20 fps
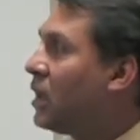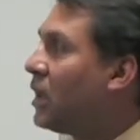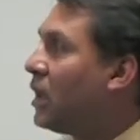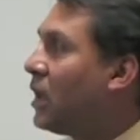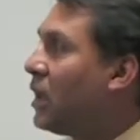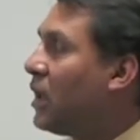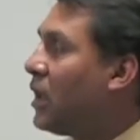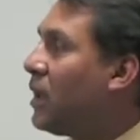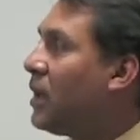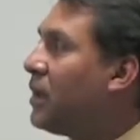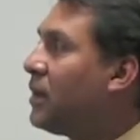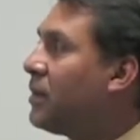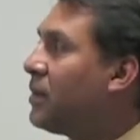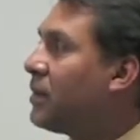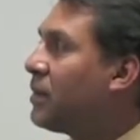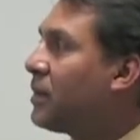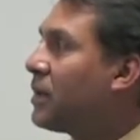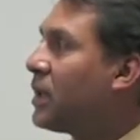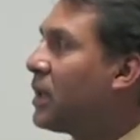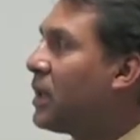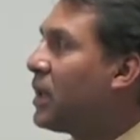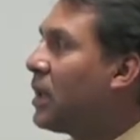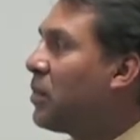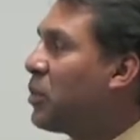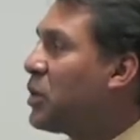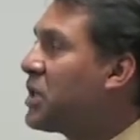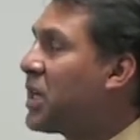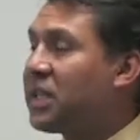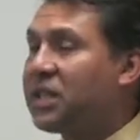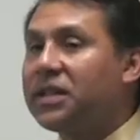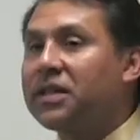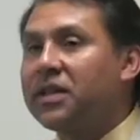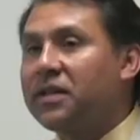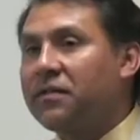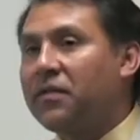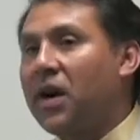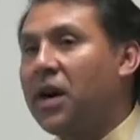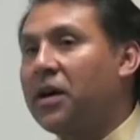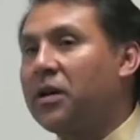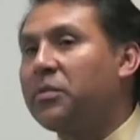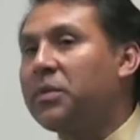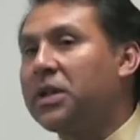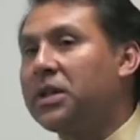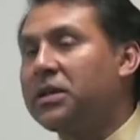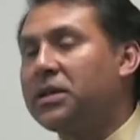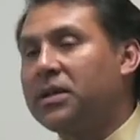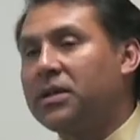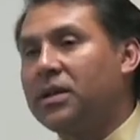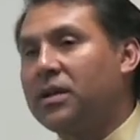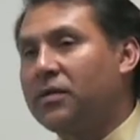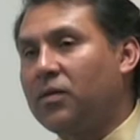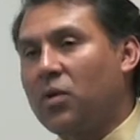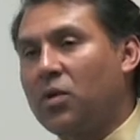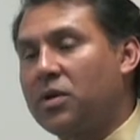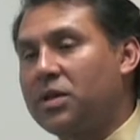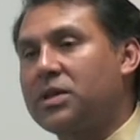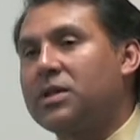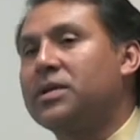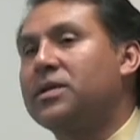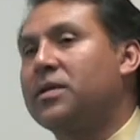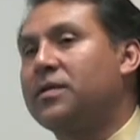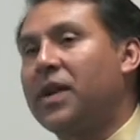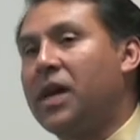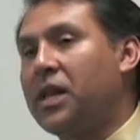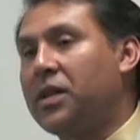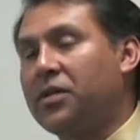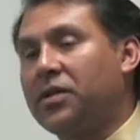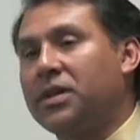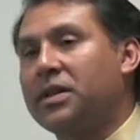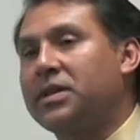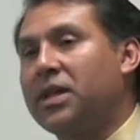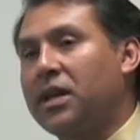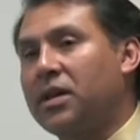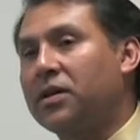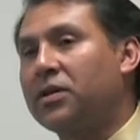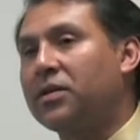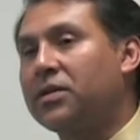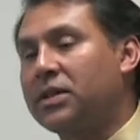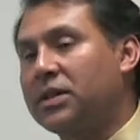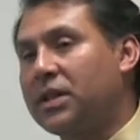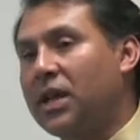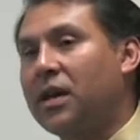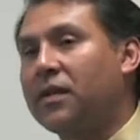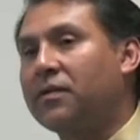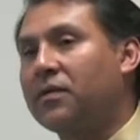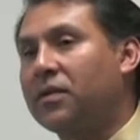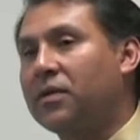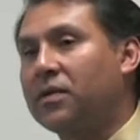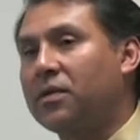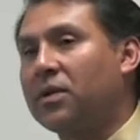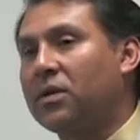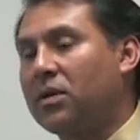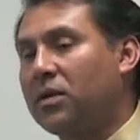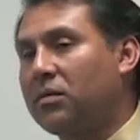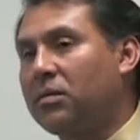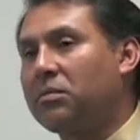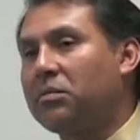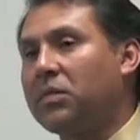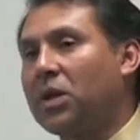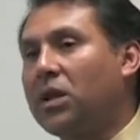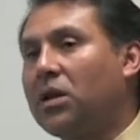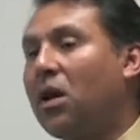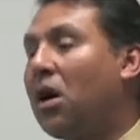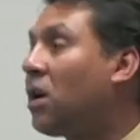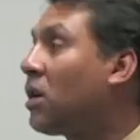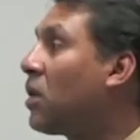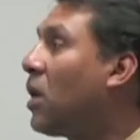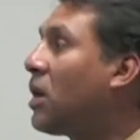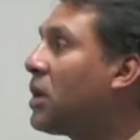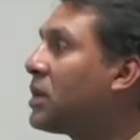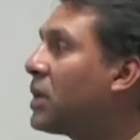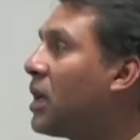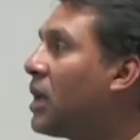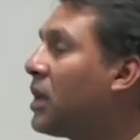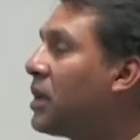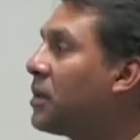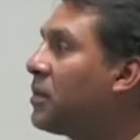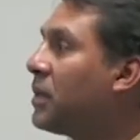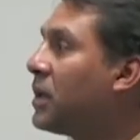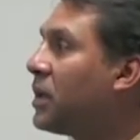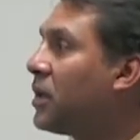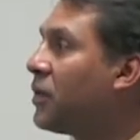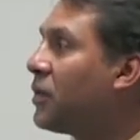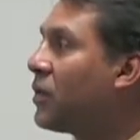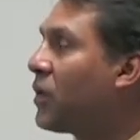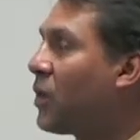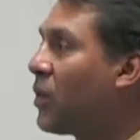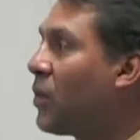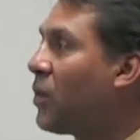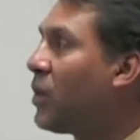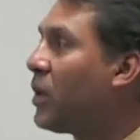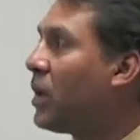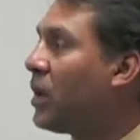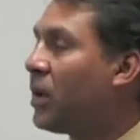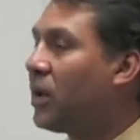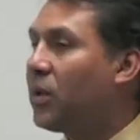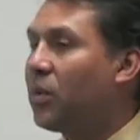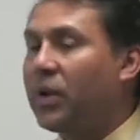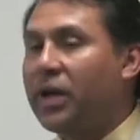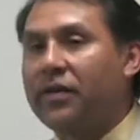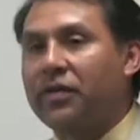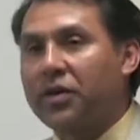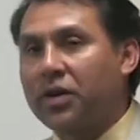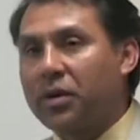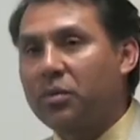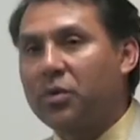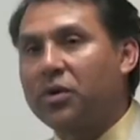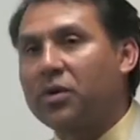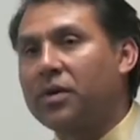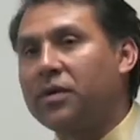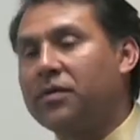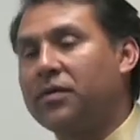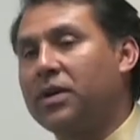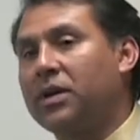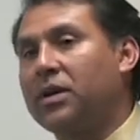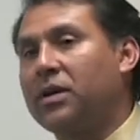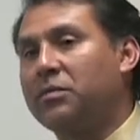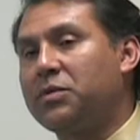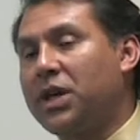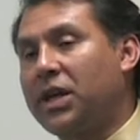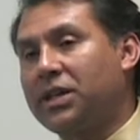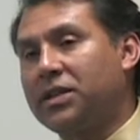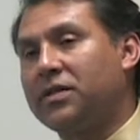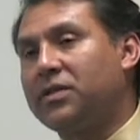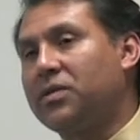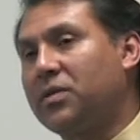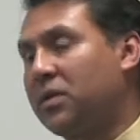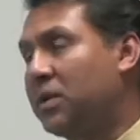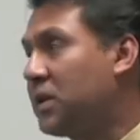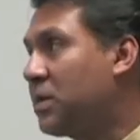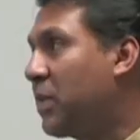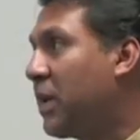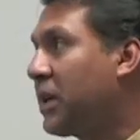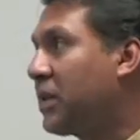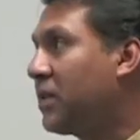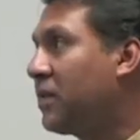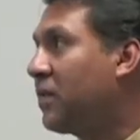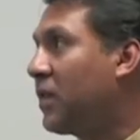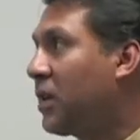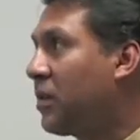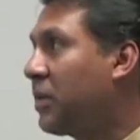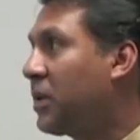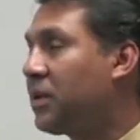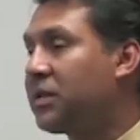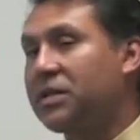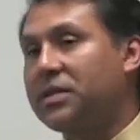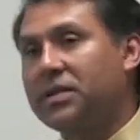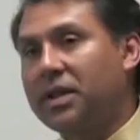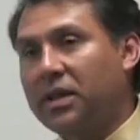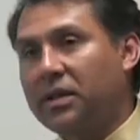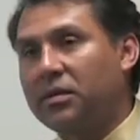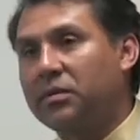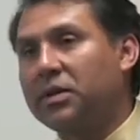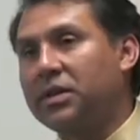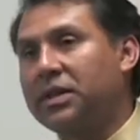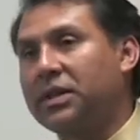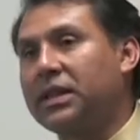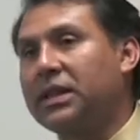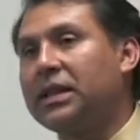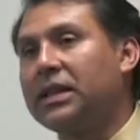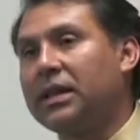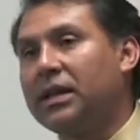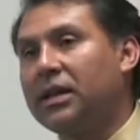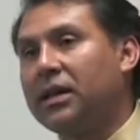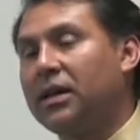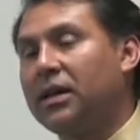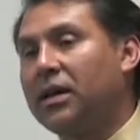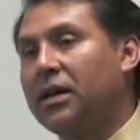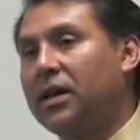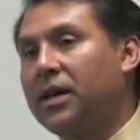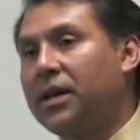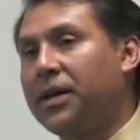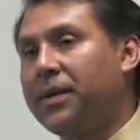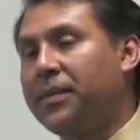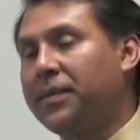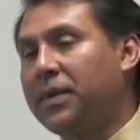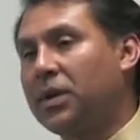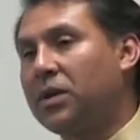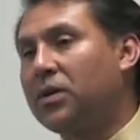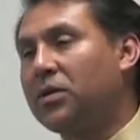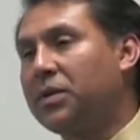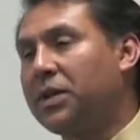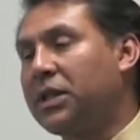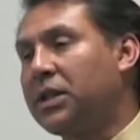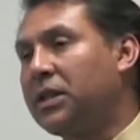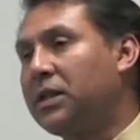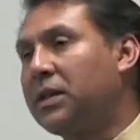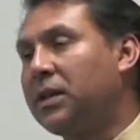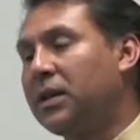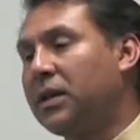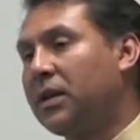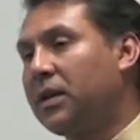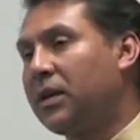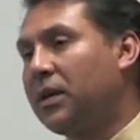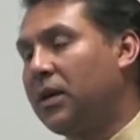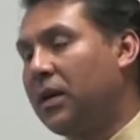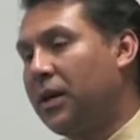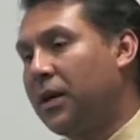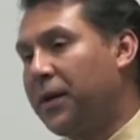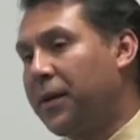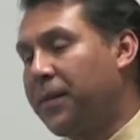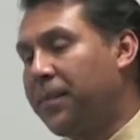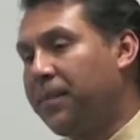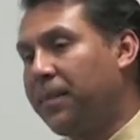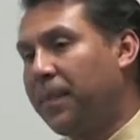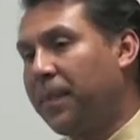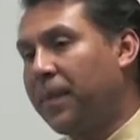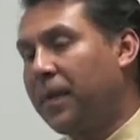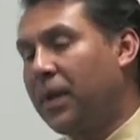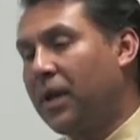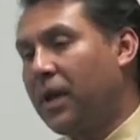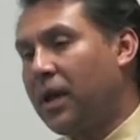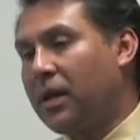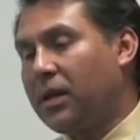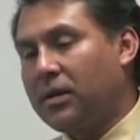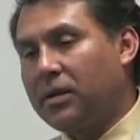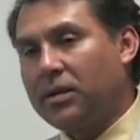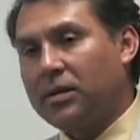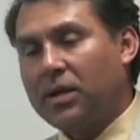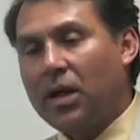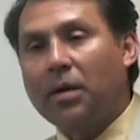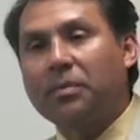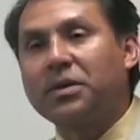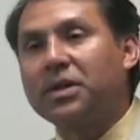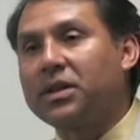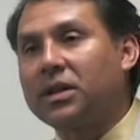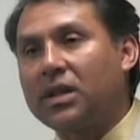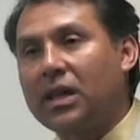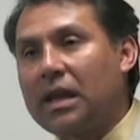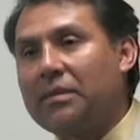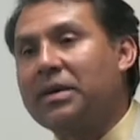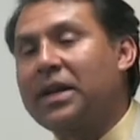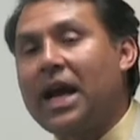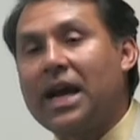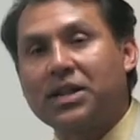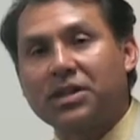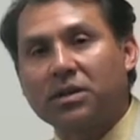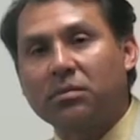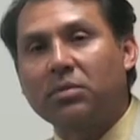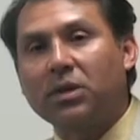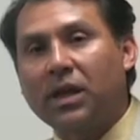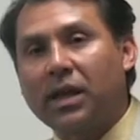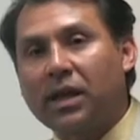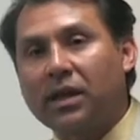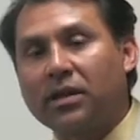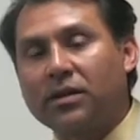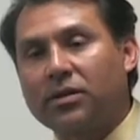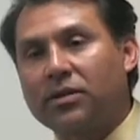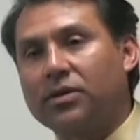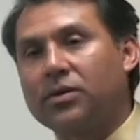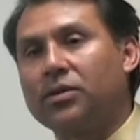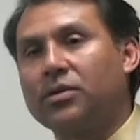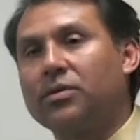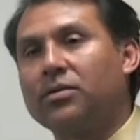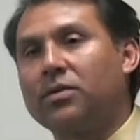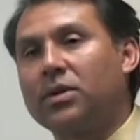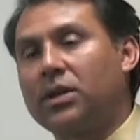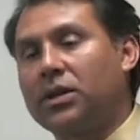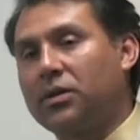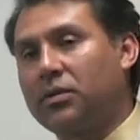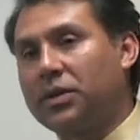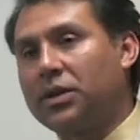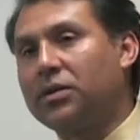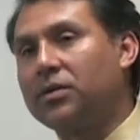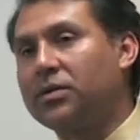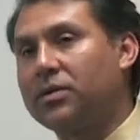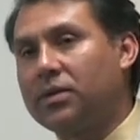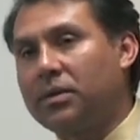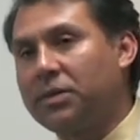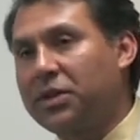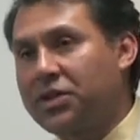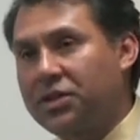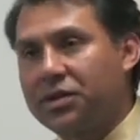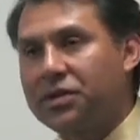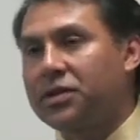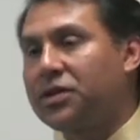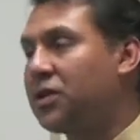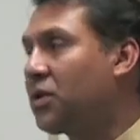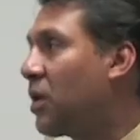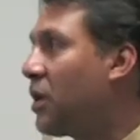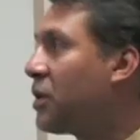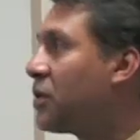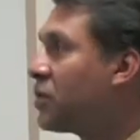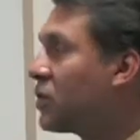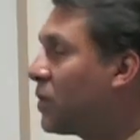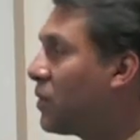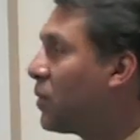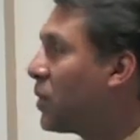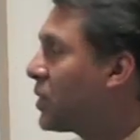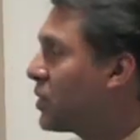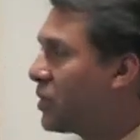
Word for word: Uh, protecting the environment, of course, is a value that Santa Cruz has had for a long, long time. And so we have a number of uh, objectives with respect to environmental sustainability, um, including um, adopting a climate action plan to uh, reduce emissions and so on and so forth.